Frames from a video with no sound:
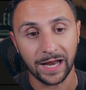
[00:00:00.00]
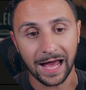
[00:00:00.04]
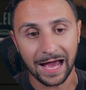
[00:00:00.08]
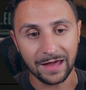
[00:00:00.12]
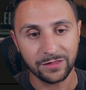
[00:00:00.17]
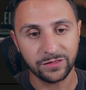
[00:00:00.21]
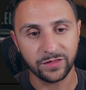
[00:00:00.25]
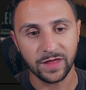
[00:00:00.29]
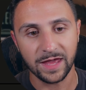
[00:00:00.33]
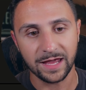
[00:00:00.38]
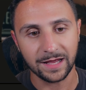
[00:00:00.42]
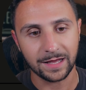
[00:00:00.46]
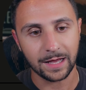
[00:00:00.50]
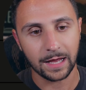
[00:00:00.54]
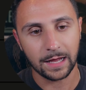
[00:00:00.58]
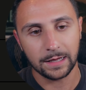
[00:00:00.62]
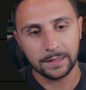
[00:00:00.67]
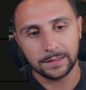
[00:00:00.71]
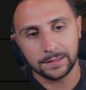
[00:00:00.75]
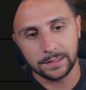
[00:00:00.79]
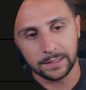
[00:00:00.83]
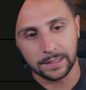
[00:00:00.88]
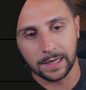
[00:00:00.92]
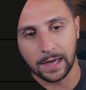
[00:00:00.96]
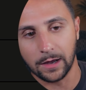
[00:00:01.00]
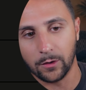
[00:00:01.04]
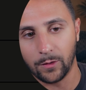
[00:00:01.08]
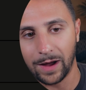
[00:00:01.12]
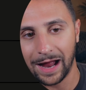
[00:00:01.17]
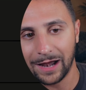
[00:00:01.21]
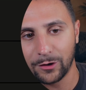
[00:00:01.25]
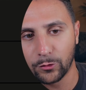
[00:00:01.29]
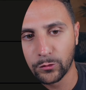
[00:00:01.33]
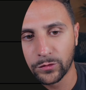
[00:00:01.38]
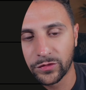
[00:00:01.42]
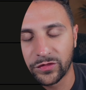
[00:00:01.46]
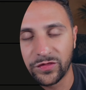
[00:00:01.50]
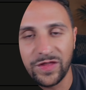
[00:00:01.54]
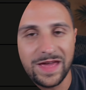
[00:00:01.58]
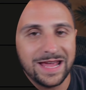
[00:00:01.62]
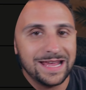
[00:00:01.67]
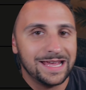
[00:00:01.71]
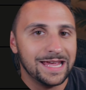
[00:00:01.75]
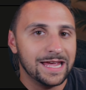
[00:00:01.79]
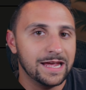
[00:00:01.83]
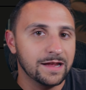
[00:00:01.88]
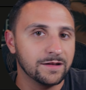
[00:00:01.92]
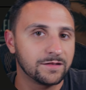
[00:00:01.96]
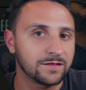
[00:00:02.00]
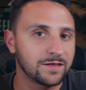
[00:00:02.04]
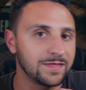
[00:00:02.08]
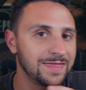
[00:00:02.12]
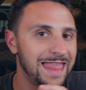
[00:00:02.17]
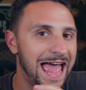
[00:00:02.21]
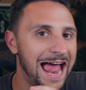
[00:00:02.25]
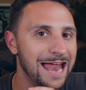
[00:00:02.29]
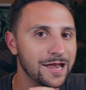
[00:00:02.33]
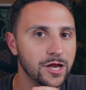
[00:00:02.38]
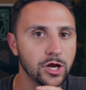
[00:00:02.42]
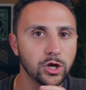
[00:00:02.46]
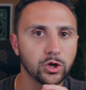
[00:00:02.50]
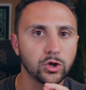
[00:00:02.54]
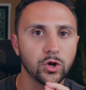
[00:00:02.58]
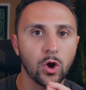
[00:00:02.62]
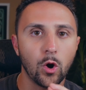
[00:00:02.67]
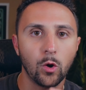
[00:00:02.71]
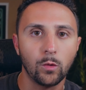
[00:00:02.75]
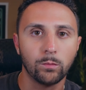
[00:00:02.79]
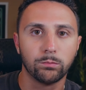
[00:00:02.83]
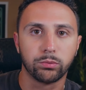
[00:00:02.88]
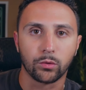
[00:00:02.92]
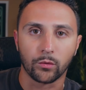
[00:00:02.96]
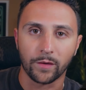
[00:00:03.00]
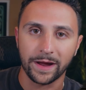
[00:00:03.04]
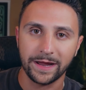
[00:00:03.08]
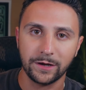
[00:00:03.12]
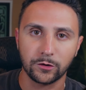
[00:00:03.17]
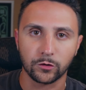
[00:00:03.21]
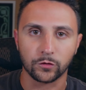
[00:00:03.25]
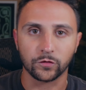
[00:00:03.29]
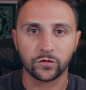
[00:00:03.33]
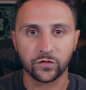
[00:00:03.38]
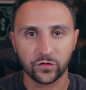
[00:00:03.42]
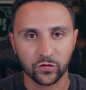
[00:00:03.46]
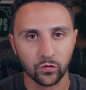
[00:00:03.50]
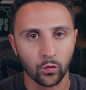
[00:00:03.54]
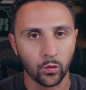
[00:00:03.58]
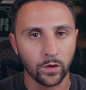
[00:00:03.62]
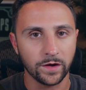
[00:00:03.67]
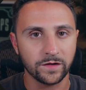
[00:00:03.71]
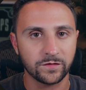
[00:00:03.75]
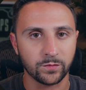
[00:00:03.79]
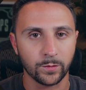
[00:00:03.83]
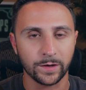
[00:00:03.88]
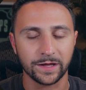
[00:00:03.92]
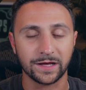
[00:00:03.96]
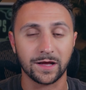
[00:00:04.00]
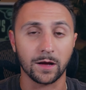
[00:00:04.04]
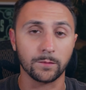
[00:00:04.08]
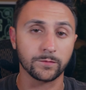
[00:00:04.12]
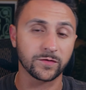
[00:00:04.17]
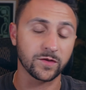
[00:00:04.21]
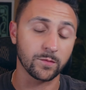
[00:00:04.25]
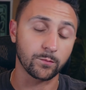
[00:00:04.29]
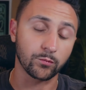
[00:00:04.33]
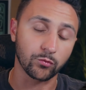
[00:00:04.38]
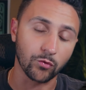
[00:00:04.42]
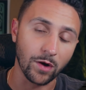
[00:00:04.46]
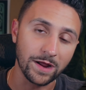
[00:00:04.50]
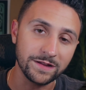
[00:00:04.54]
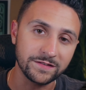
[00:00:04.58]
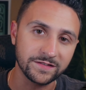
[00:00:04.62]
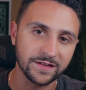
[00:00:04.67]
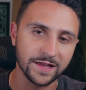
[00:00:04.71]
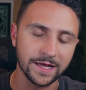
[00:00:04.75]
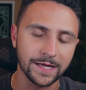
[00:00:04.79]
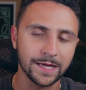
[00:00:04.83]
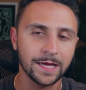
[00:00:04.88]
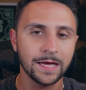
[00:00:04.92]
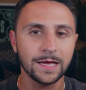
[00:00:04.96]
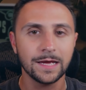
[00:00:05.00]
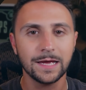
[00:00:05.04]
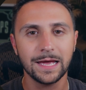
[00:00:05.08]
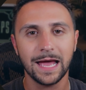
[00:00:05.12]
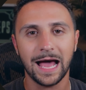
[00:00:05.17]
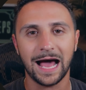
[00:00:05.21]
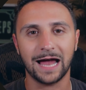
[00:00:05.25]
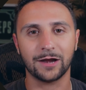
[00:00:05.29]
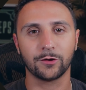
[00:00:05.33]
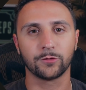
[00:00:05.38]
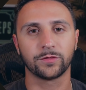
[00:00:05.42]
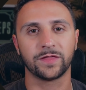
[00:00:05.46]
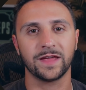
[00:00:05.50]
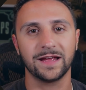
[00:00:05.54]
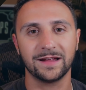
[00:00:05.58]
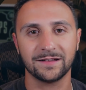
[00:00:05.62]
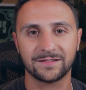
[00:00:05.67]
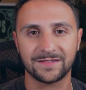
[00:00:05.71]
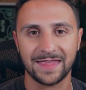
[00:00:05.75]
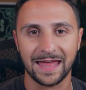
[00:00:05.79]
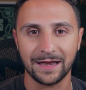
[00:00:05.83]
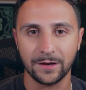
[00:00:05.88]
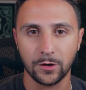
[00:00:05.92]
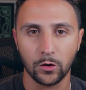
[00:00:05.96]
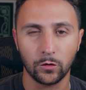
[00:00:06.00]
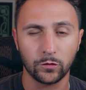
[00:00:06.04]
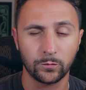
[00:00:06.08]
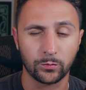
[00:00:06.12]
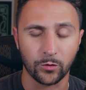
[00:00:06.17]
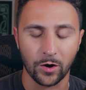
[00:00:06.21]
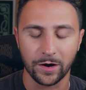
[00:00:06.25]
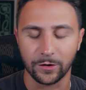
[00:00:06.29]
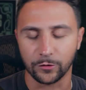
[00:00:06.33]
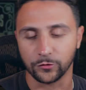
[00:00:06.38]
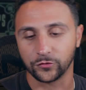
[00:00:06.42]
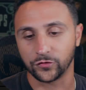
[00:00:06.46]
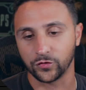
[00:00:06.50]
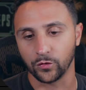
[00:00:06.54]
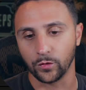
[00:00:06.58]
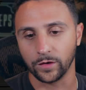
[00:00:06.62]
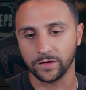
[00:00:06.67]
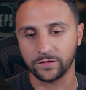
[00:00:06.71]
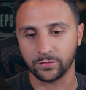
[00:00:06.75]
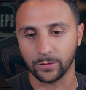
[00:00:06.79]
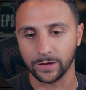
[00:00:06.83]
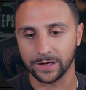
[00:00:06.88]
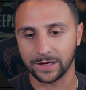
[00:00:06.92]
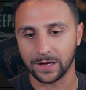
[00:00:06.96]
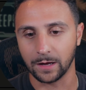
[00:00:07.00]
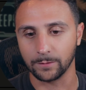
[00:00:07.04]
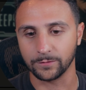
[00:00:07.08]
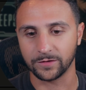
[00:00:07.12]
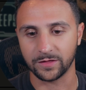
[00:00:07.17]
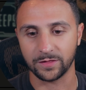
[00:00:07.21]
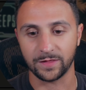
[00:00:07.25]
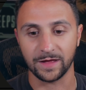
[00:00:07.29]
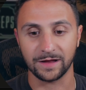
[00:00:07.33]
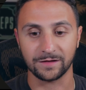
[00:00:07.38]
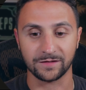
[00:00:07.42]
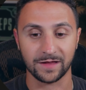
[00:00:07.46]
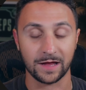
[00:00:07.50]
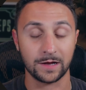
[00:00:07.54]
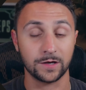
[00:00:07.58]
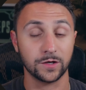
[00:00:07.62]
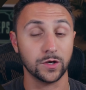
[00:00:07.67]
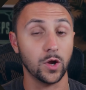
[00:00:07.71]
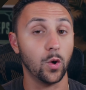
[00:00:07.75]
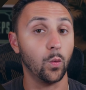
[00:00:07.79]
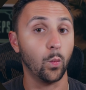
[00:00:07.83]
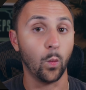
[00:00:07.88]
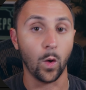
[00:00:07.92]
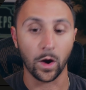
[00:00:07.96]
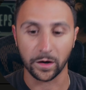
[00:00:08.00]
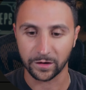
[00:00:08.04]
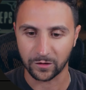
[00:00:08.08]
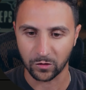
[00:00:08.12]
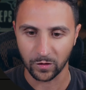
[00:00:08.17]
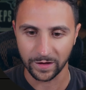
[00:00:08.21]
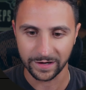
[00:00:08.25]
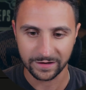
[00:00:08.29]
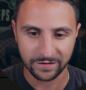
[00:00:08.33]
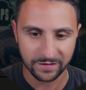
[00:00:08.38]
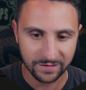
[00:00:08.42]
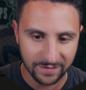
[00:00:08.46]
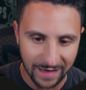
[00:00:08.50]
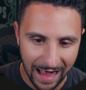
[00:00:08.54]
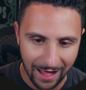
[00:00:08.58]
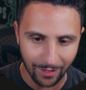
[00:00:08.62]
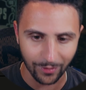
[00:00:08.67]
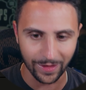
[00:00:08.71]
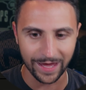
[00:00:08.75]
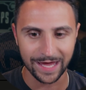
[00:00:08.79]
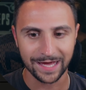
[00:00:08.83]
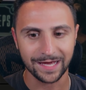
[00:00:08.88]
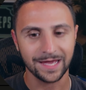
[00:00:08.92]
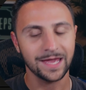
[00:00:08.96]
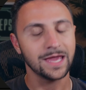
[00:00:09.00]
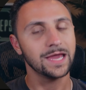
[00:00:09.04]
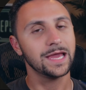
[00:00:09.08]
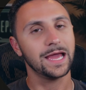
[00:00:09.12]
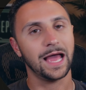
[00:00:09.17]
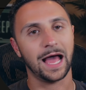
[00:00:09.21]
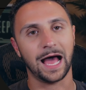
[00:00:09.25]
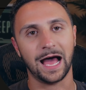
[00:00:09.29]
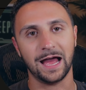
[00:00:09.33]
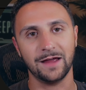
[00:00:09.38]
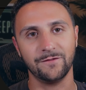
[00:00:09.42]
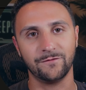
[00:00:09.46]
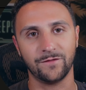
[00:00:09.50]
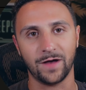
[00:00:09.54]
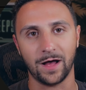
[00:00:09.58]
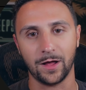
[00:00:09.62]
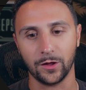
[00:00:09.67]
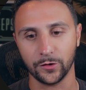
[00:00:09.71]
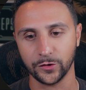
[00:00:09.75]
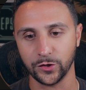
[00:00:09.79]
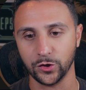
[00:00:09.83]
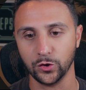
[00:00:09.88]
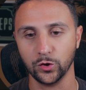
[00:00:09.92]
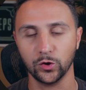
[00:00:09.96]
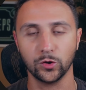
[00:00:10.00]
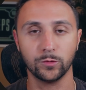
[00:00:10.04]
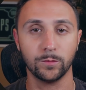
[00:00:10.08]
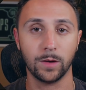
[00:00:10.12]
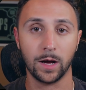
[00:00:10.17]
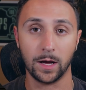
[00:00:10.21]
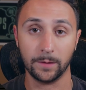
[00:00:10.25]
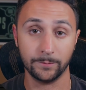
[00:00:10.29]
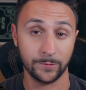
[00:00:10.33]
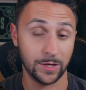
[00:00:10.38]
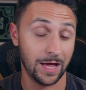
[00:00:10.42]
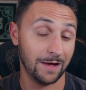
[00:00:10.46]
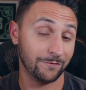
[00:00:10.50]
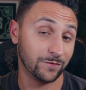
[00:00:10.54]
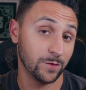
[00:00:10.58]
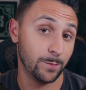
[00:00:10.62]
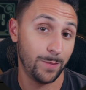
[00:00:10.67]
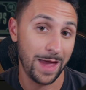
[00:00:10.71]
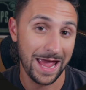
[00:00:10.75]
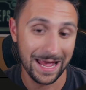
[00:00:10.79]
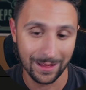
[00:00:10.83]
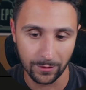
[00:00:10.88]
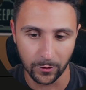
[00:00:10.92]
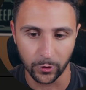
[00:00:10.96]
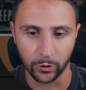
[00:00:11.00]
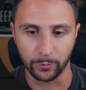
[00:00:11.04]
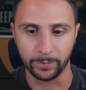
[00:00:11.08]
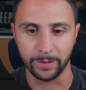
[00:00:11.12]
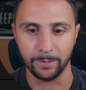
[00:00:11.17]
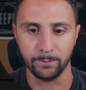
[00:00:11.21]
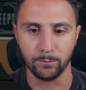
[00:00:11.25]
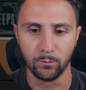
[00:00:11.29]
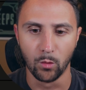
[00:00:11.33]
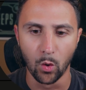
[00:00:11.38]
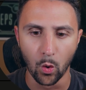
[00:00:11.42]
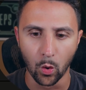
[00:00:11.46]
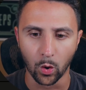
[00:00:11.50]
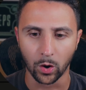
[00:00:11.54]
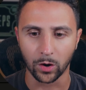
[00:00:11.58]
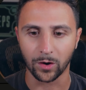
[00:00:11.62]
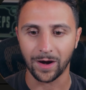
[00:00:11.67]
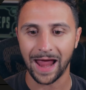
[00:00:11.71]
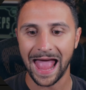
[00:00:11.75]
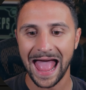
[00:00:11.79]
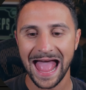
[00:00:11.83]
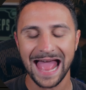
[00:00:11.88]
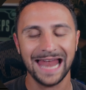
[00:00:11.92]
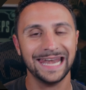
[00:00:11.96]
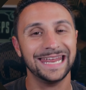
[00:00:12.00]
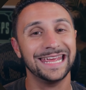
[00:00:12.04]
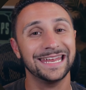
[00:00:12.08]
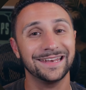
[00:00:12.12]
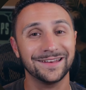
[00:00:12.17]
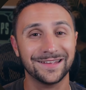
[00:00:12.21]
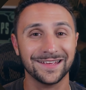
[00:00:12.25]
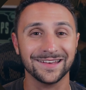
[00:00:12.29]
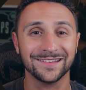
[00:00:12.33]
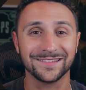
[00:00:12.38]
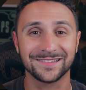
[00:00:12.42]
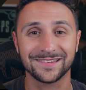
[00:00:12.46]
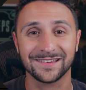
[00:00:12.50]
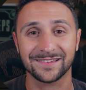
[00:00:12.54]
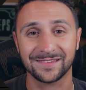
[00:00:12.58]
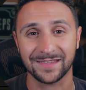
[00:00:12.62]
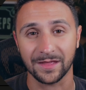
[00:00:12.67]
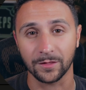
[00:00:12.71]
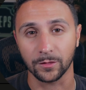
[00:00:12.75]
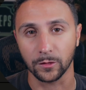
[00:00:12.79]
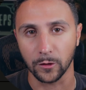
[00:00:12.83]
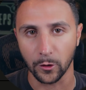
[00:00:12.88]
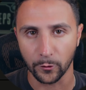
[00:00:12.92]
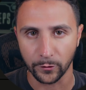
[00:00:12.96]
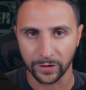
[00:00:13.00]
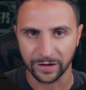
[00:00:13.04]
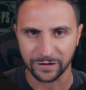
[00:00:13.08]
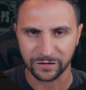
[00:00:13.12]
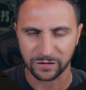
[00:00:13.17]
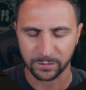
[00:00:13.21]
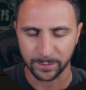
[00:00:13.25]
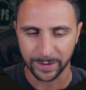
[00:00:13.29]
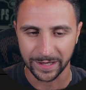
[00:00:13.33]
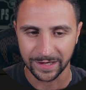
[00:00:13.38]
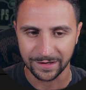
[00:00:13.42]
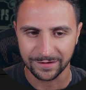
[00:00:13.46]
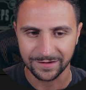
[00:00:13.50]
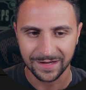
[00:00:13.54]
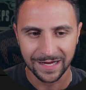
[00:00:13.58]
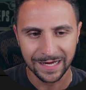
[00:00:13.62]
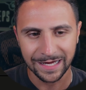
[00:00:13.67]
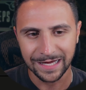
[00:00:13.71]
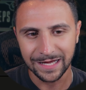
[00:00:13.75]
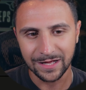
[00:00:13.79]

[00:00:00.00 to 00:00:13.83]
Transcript: I think, I don't think it's that no-brainer choice when it comes to pricing. I don't think it's that no-brainer choice when it comes to things like no one-click selling, high volume, you have to pay a little bit more, and inconsistent loading speeds.